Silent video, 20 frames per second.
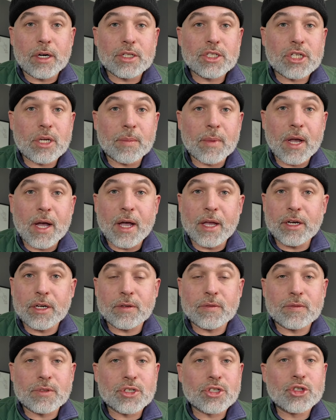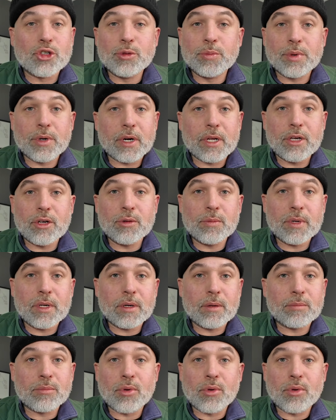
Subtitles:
some kind of superhuman